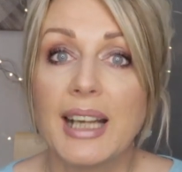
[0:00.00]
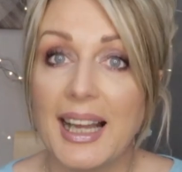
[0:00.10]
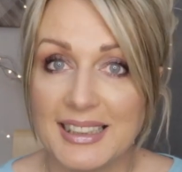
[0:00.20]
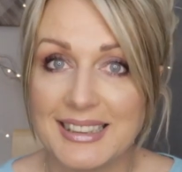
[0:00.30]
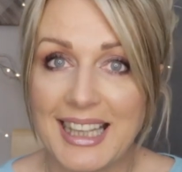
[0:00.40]

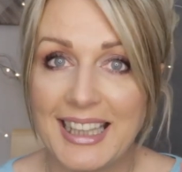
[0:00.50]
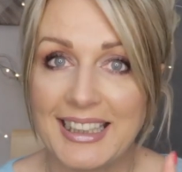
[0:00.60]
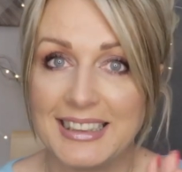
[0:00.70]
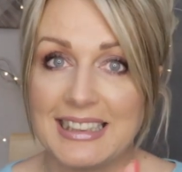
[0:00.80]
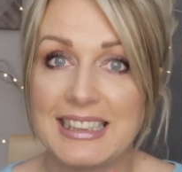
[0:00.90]
Color
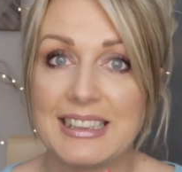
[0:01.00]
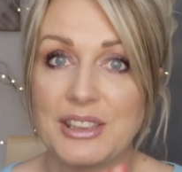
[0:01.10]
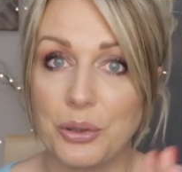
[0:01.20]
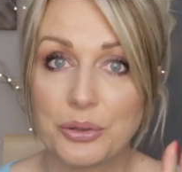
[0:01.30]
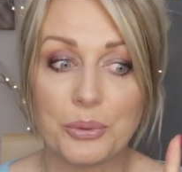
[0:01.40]
Science
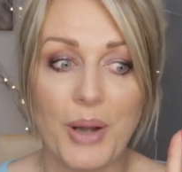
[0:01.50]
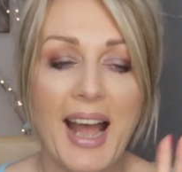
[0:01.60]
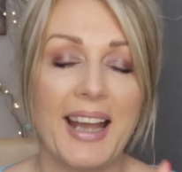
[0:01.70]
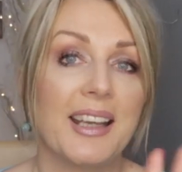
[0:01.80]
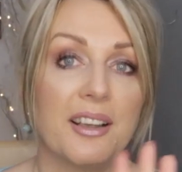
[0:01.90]
Total
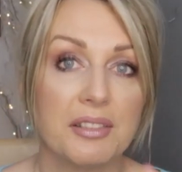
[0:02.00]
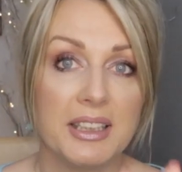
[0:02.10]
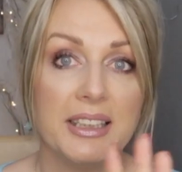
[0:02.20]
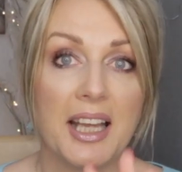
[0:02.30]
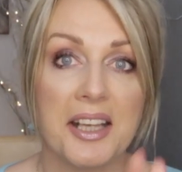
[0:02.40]
Eye. I
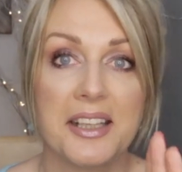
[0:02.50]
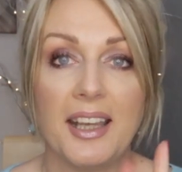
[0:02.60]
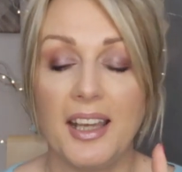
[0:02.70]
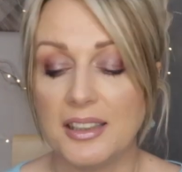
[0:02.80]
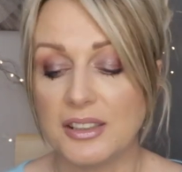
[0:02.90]
really
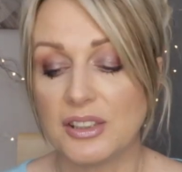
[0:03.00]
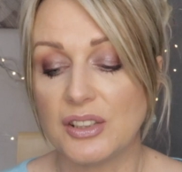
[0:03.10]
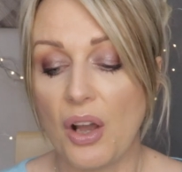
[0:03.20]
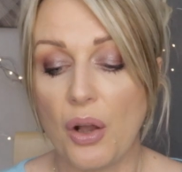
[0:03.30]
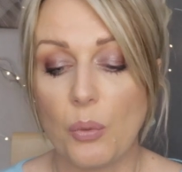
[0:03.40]
like it,
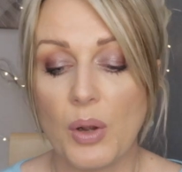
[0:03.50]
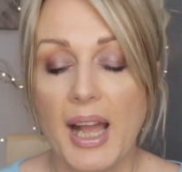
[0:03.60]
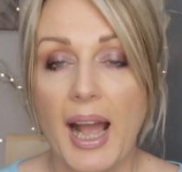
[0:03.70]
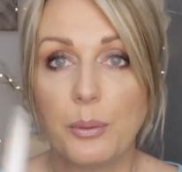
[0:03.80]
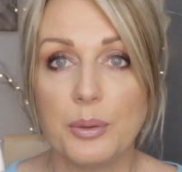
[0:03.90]
so
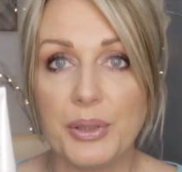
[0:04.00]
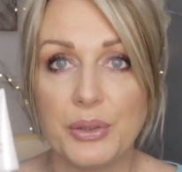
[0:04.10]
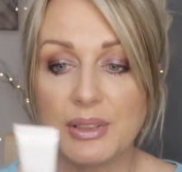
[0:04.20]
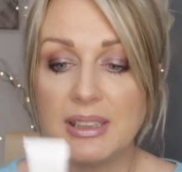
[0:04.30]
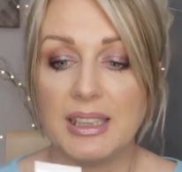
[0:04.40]
I will be
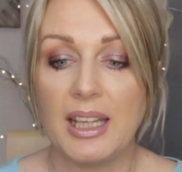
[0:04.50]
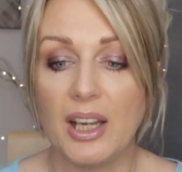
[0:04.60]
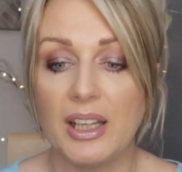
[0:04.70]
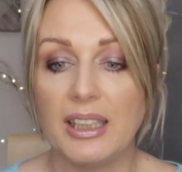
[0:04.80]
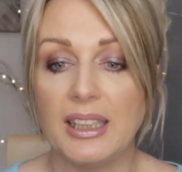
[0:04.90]
using
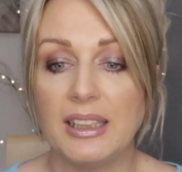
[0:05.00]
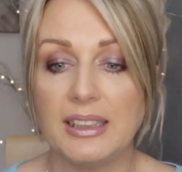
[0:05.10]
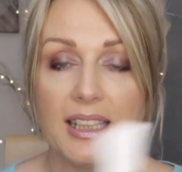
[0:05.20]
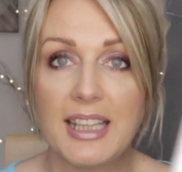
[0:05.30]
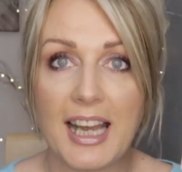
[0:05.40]
it
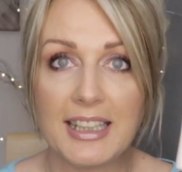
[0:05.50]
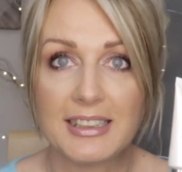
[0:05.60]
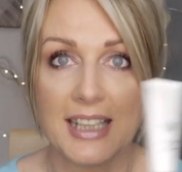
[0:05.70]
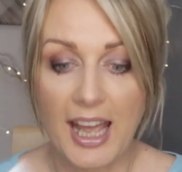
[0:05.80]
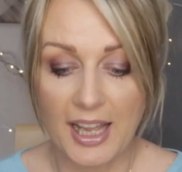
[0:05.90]
in a
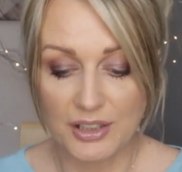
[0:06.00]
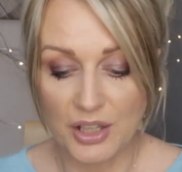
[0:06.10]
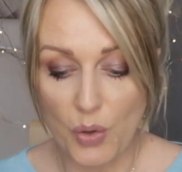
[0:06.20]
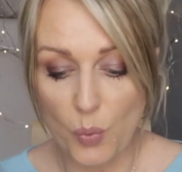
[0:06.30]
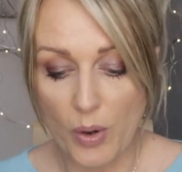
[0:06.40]
night
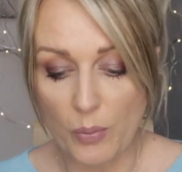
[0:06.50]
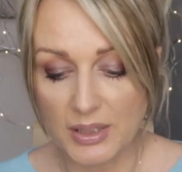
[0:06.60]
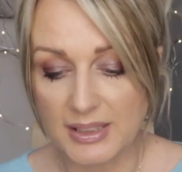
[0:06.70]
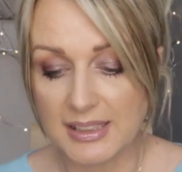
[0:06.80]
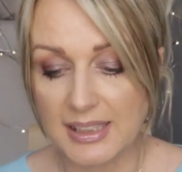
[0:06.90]
and we
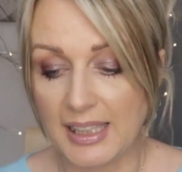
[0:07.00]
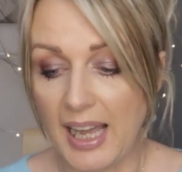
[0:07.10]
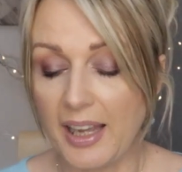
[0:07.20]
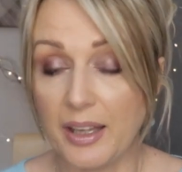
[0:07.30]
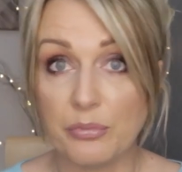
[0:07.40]
will
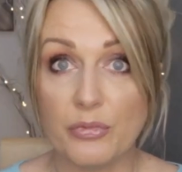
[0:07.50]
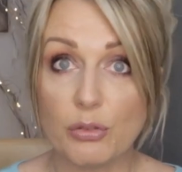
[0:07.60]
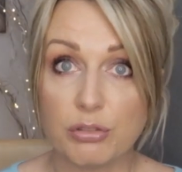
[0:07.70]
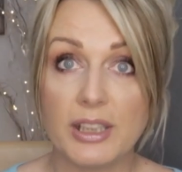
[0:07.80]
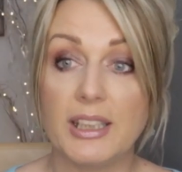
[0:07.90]
see. I am
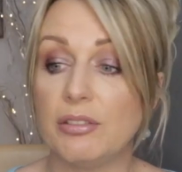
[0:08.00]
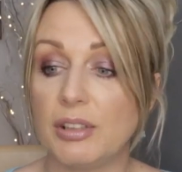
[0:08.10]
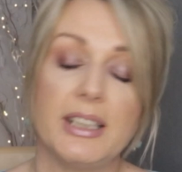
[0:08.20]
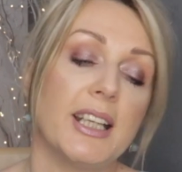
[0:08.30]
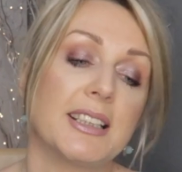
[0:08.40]
really,
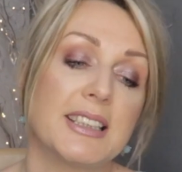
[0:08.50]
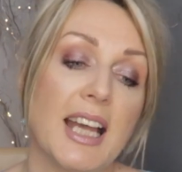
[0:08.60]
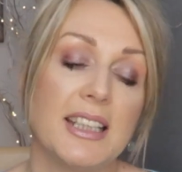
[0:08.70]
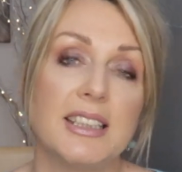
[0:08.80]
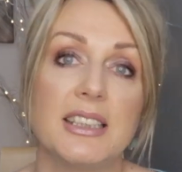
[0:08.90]
really
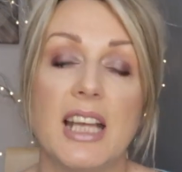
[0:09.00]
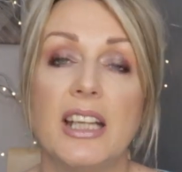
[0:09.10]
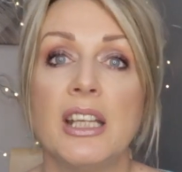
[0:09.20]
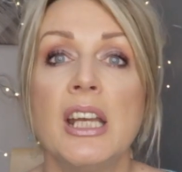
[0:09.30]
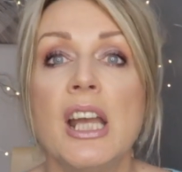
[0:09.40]
excited,
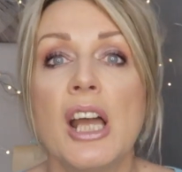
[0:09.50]
and